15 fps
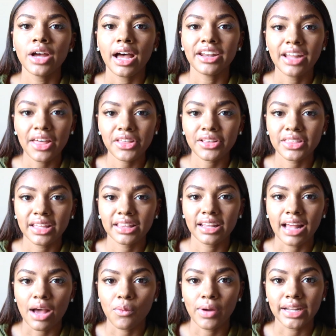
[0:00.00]
Another thing
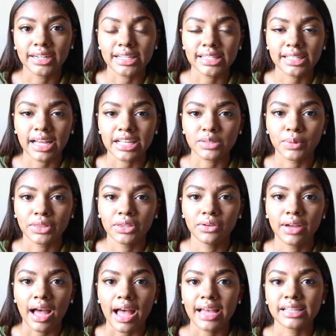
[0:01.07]
that I want to discuss with
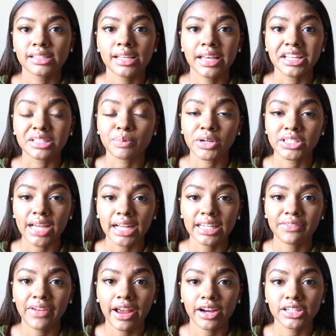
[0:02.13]
you guys is
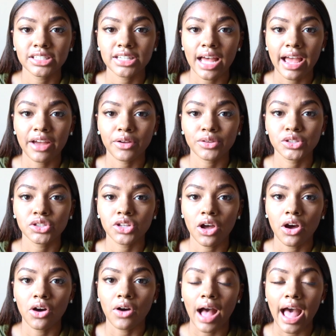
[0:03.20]
protective hairstyles.
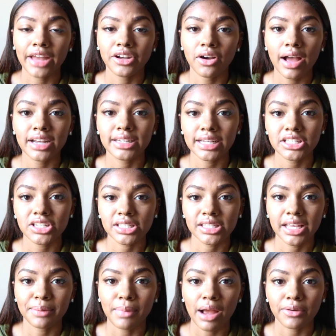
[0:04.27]
So I know I did just
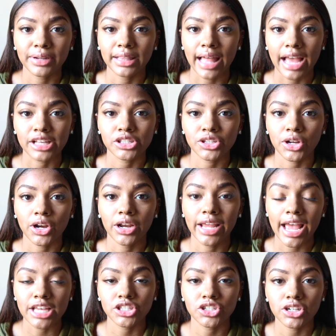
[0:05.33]
get my relaxer
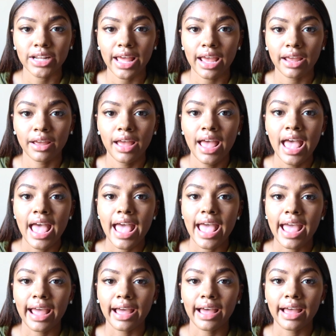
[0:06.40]
yesterday,
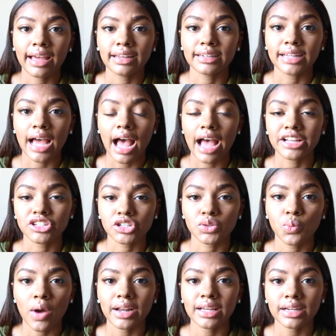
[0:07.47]
and I
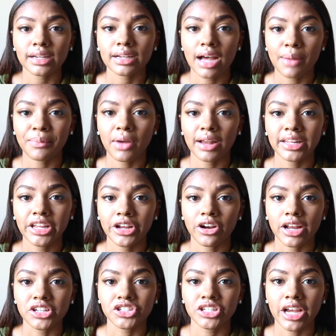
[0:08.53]
just want to come on
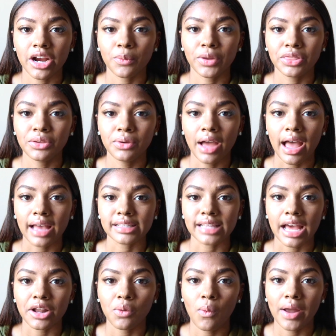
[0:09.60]
here and share with you guys.
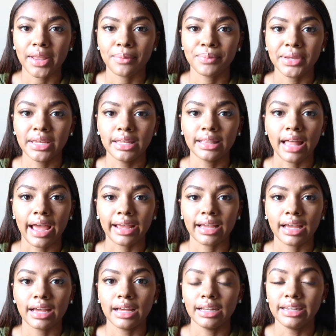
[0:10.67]
I don't want to be like
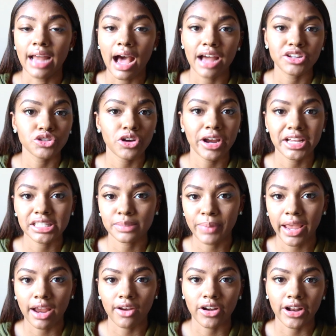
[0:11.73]

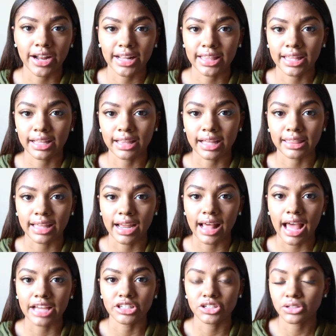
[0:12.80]
non-transparent or anything like
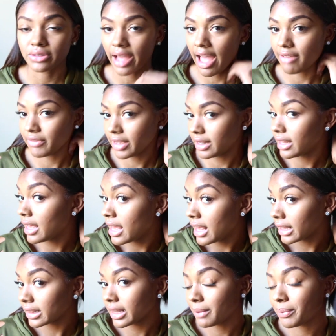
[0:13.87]
that. I do have in
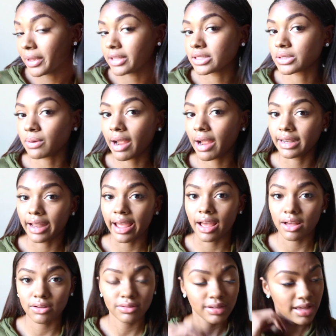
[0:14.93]
clip-ins
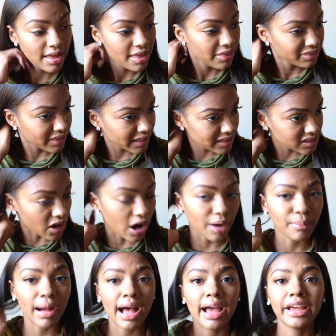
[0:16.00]
now. These
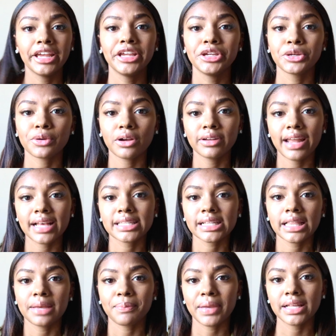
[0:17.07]
are my
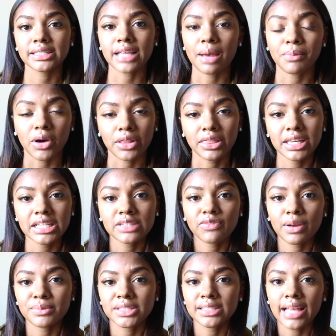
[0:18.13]
Euronex clip-ins. I bought these
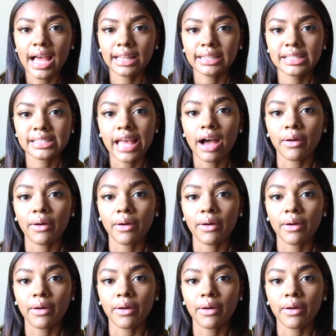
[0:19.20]
from Sally's.